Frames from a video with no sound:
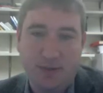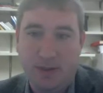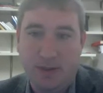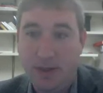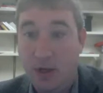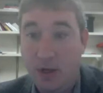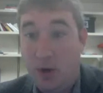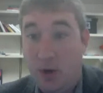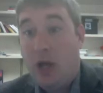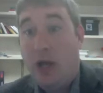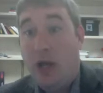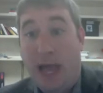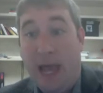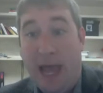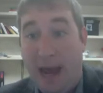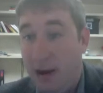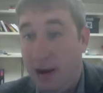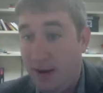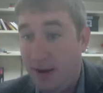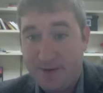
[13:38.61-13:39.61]
You know,
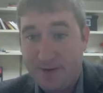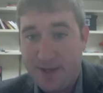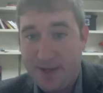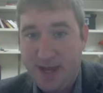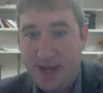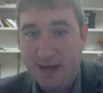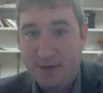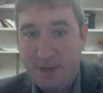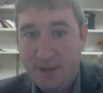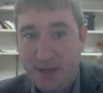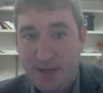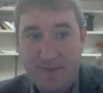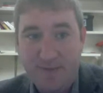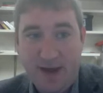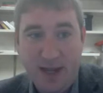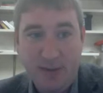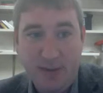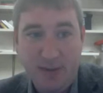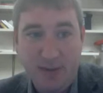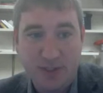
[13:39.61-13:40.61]
however the heck we
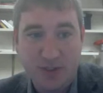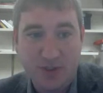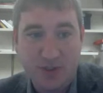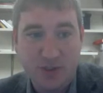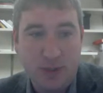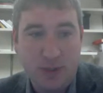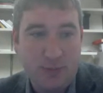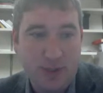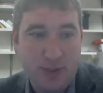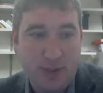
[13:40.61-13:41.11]
evaluate this triple